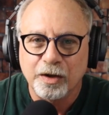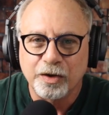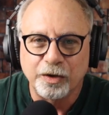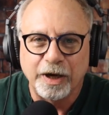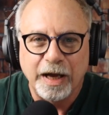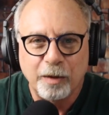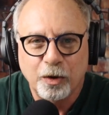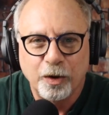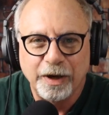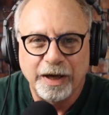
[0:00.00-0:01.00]
So today I'm
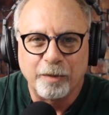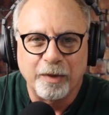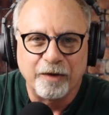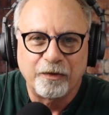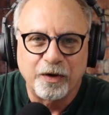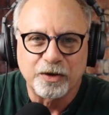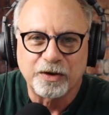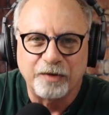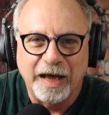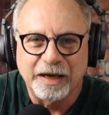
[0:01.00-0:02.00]
going to get my
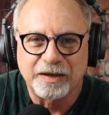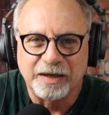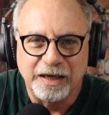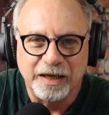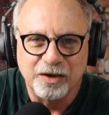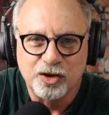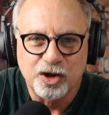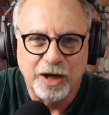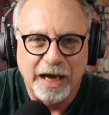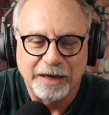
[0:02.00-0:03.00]
first vaccine
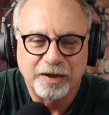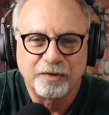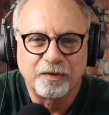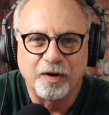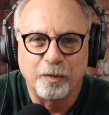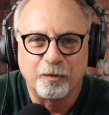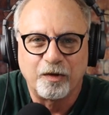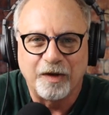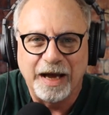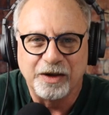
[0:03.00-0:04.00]
shot from
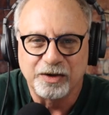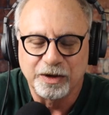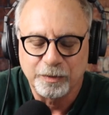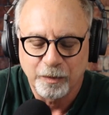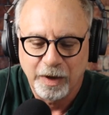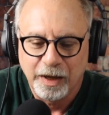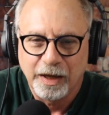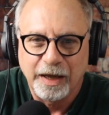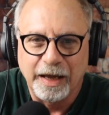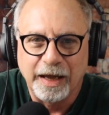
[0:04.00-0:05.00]
Pfizer.
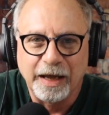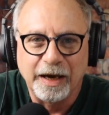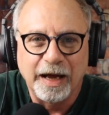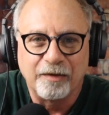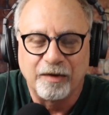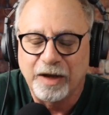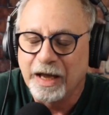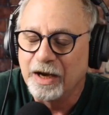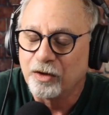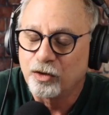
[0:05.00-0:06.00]
And I've
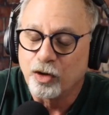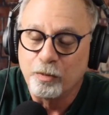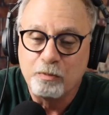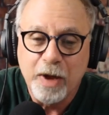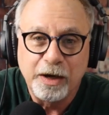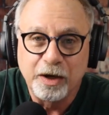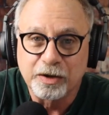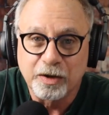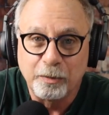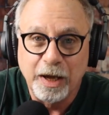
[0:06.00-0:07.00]
had a
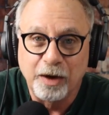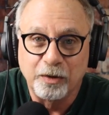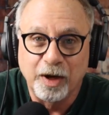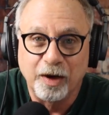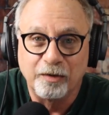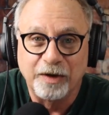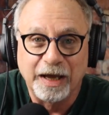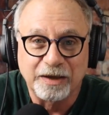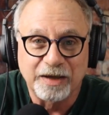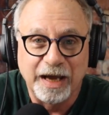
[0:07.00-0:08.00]
tremendous amount of
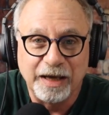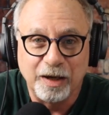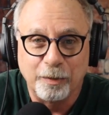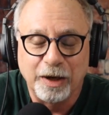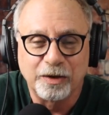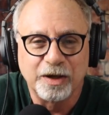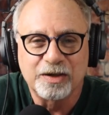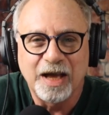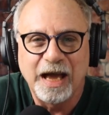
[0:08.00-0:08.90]
anxiety about this.